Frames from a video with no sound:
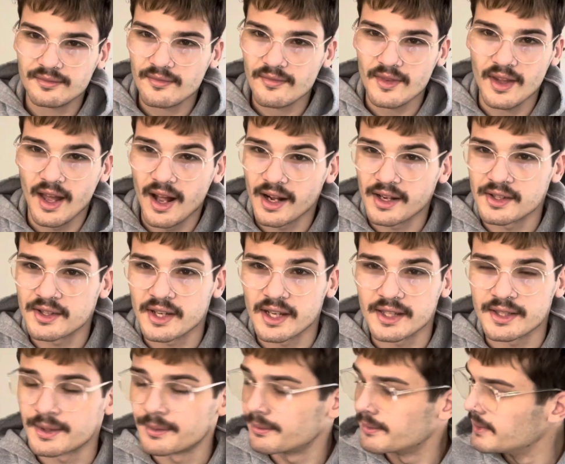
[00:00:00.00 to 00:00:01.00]
I just got
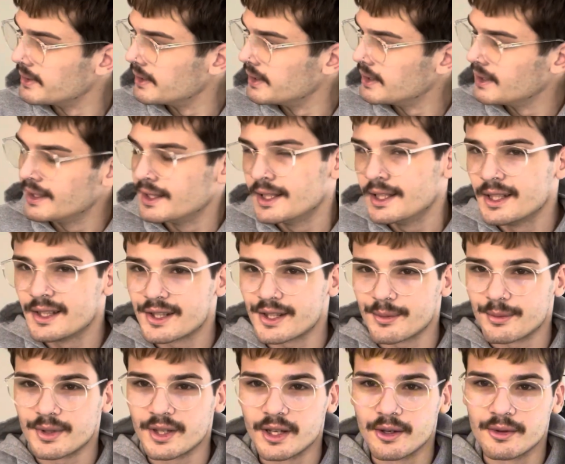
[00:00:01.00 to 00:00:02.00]
some
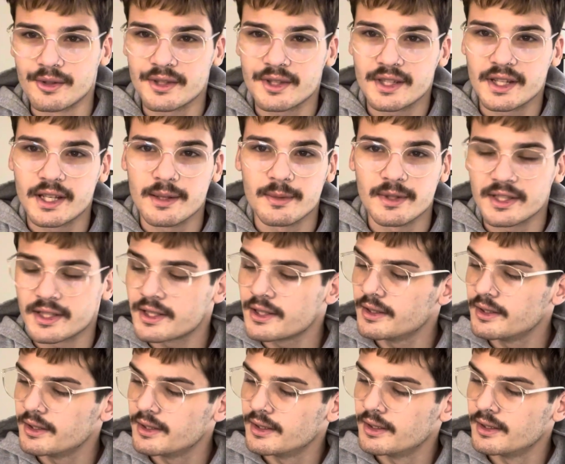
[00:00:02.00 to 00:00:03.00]
nose demons.
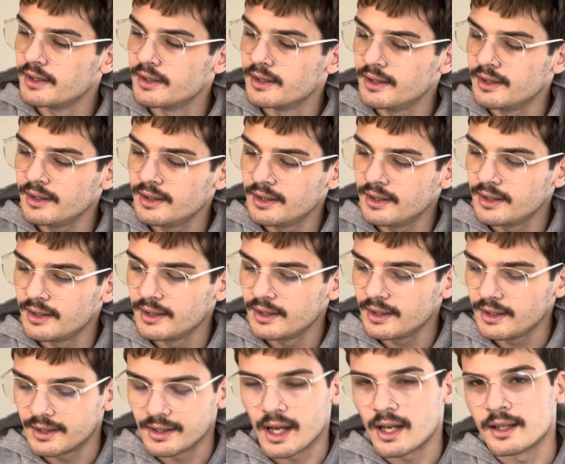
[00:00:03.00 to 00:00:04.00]

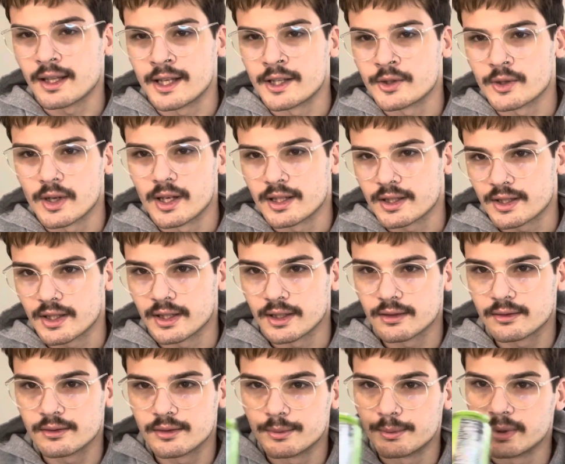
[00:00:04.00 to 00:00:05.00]
Not like drugs, like
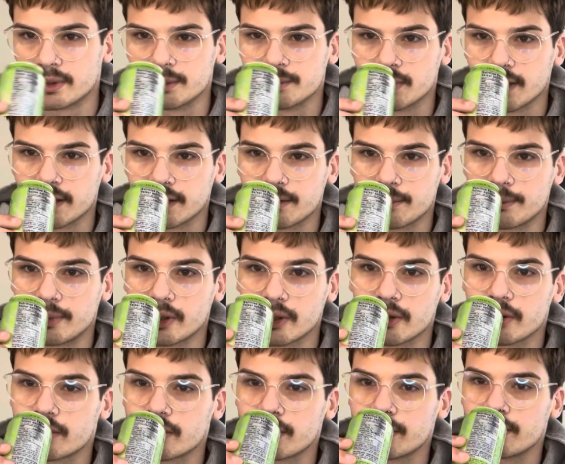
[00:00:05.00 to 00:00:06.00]

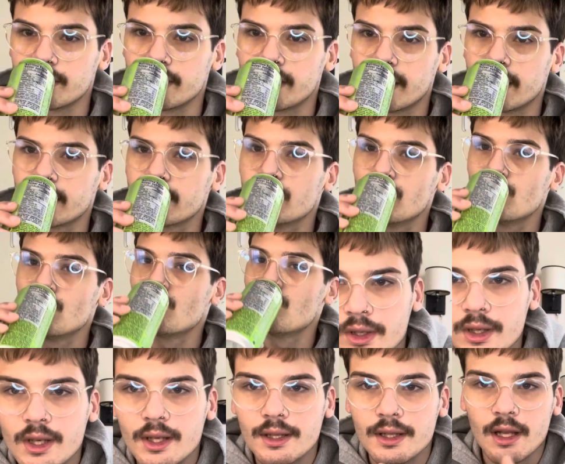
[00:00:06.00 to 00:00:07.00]
boogers and yuck.
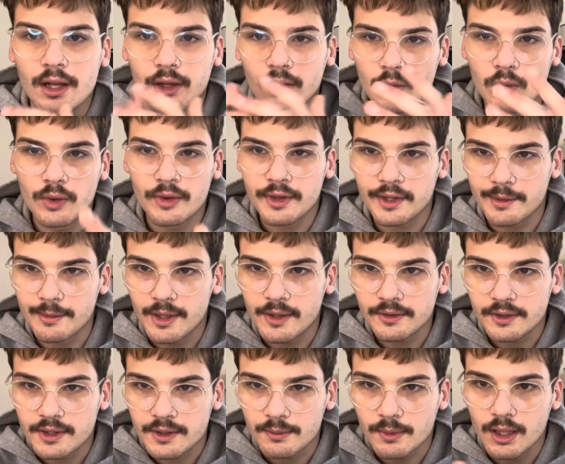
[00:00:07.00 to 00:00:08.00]
Now the cool thing about
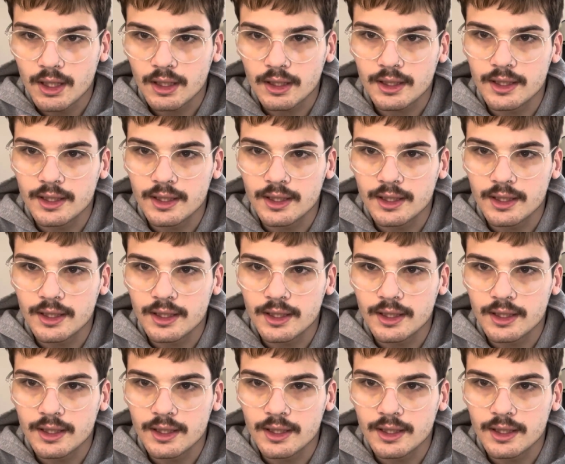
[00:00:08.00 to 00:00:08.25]
this mock